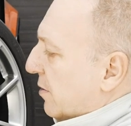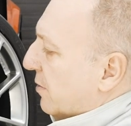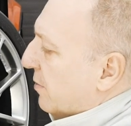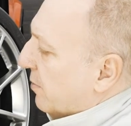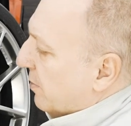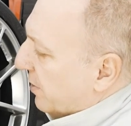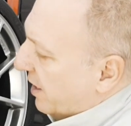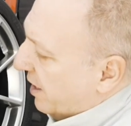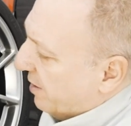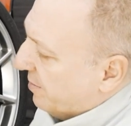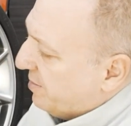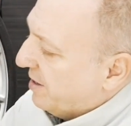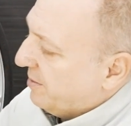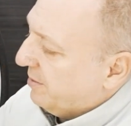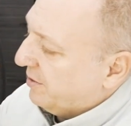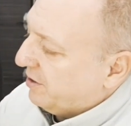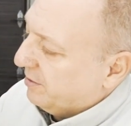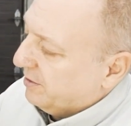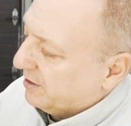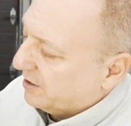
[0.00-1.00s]
We'll now be
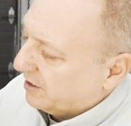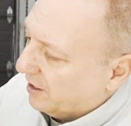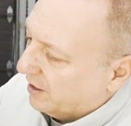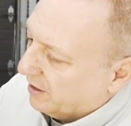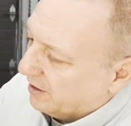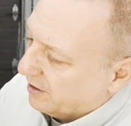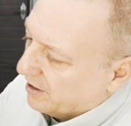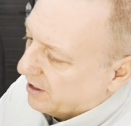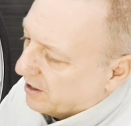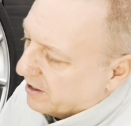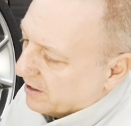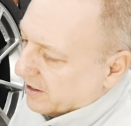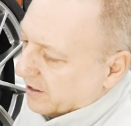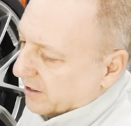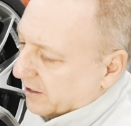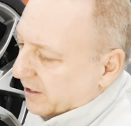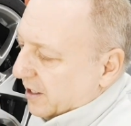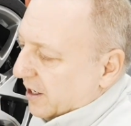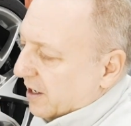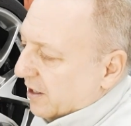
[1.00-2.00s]
able to install our
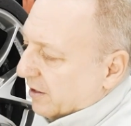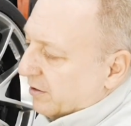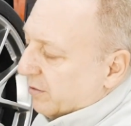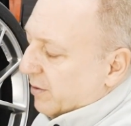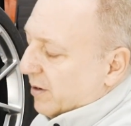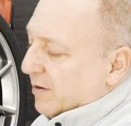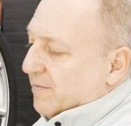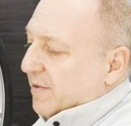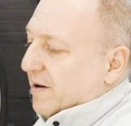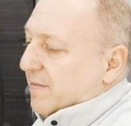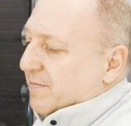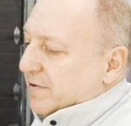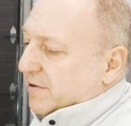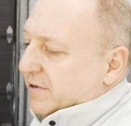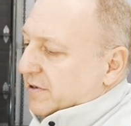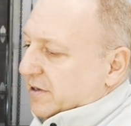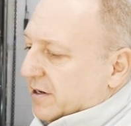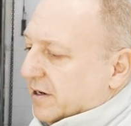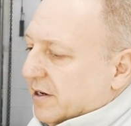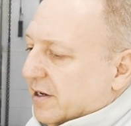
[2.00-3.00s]
harness onto our
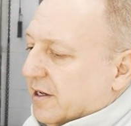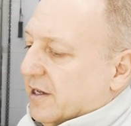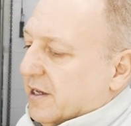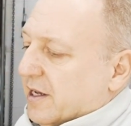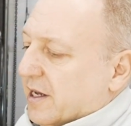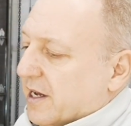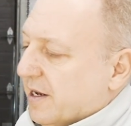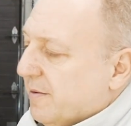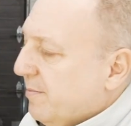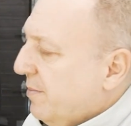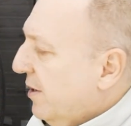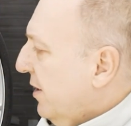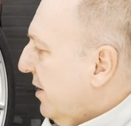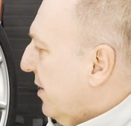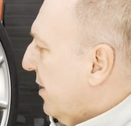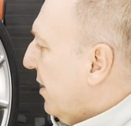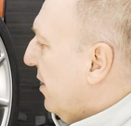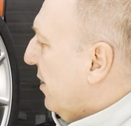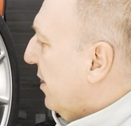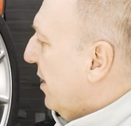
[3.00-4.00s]
bumper and button
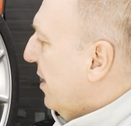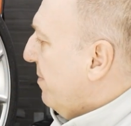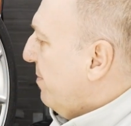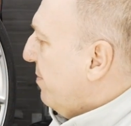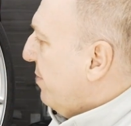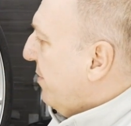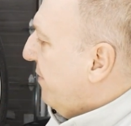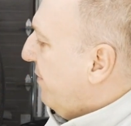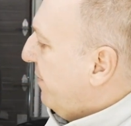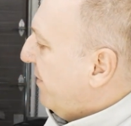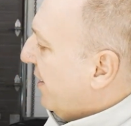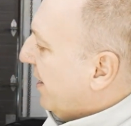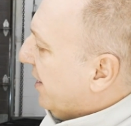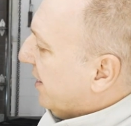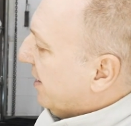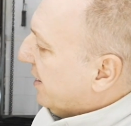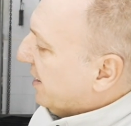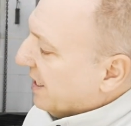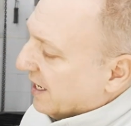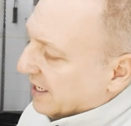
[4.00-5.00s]
it all up.
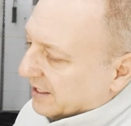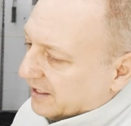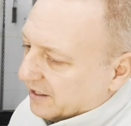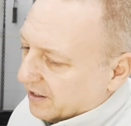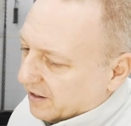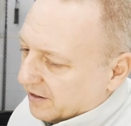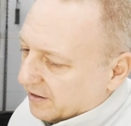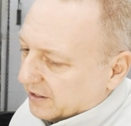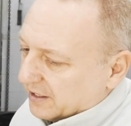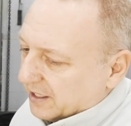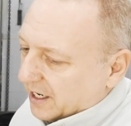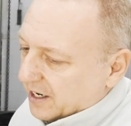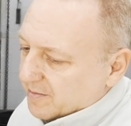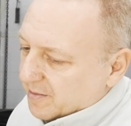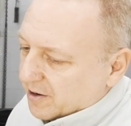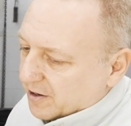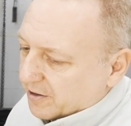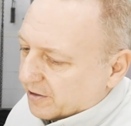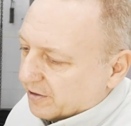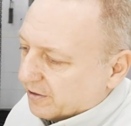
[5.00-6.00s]
Finally test our side
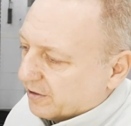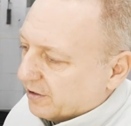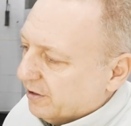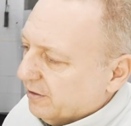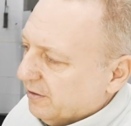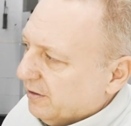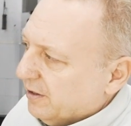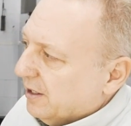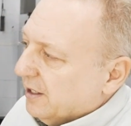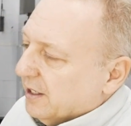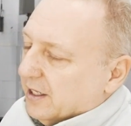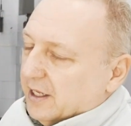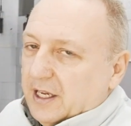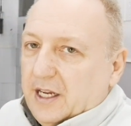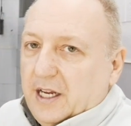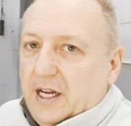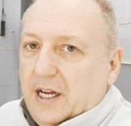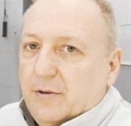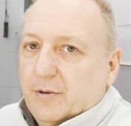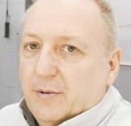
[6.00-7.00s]
marker too,
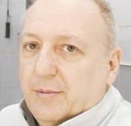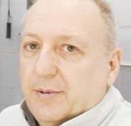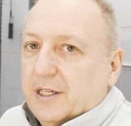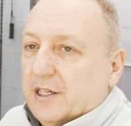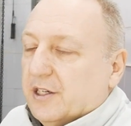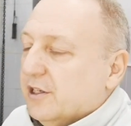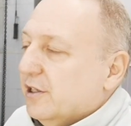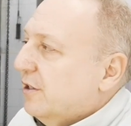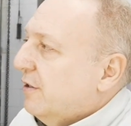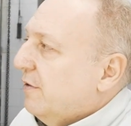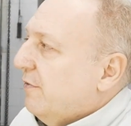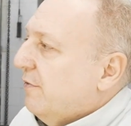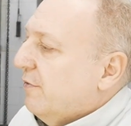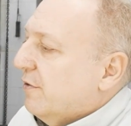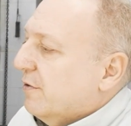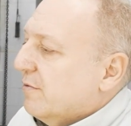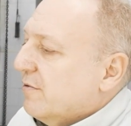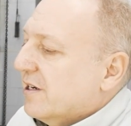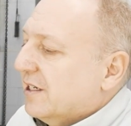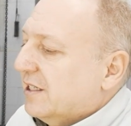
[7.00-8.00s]
and it will be good
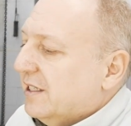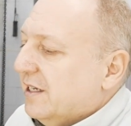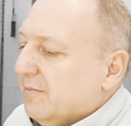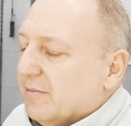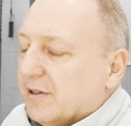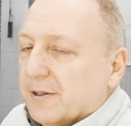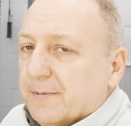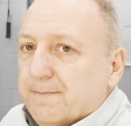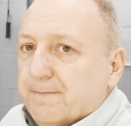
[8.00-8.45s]
for reassembly.